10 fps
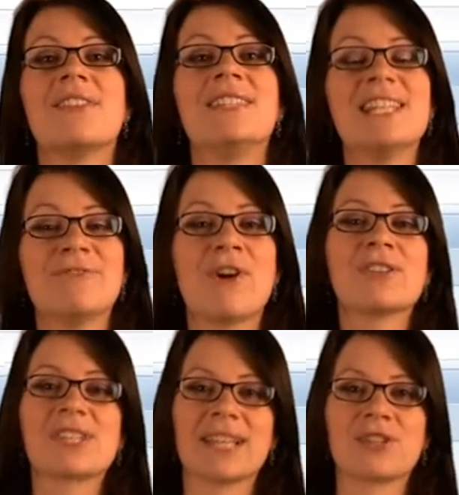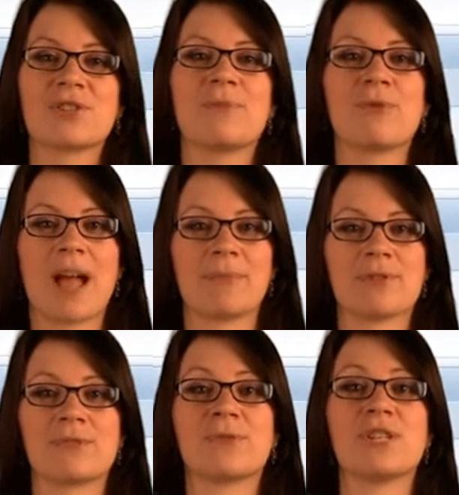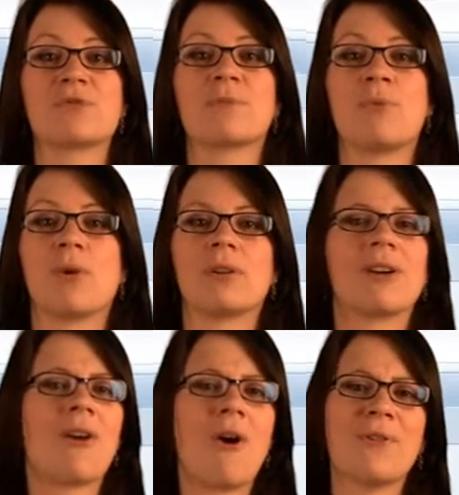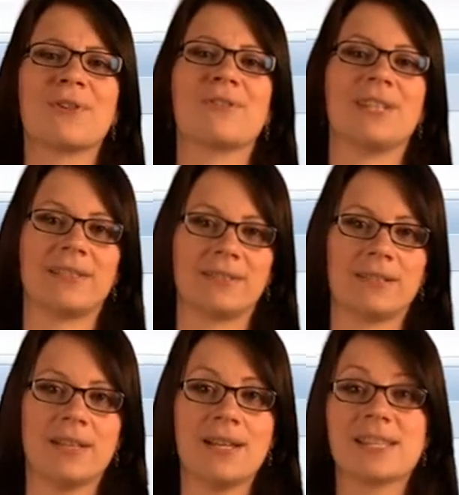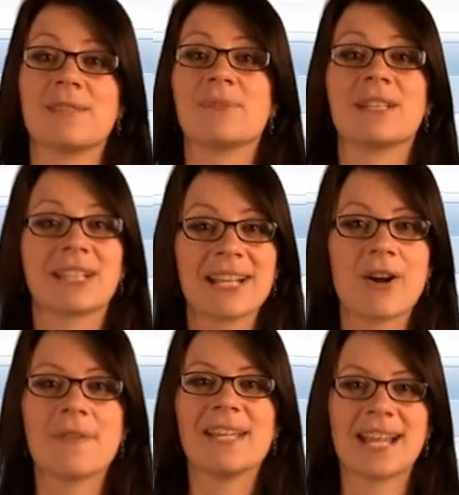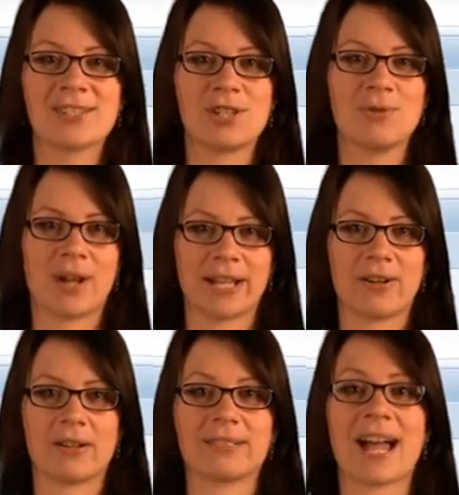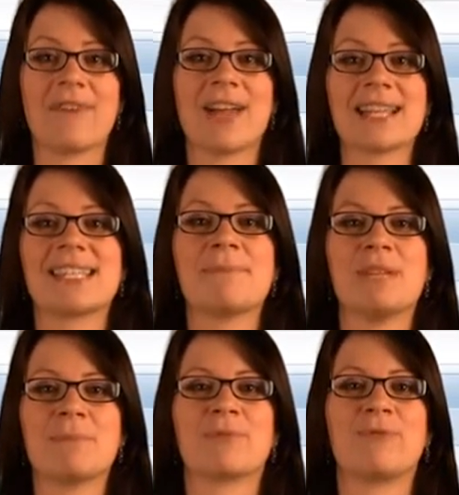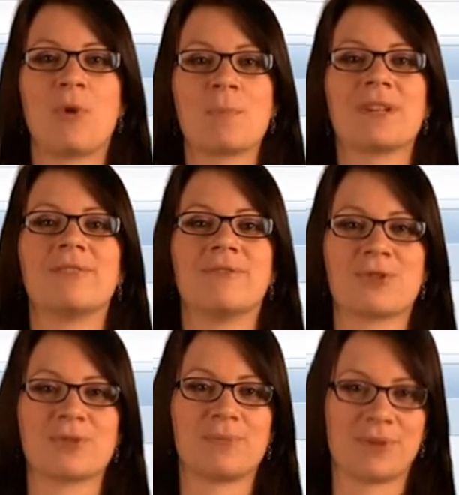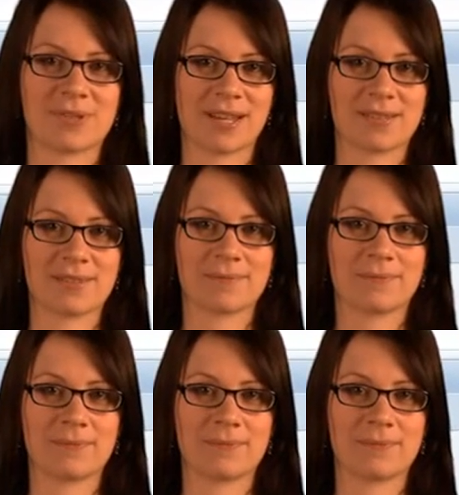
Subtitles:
The default selection parameters for this report are all that are needed. Simply click on the Execute icon to have SAP perform the conversion process.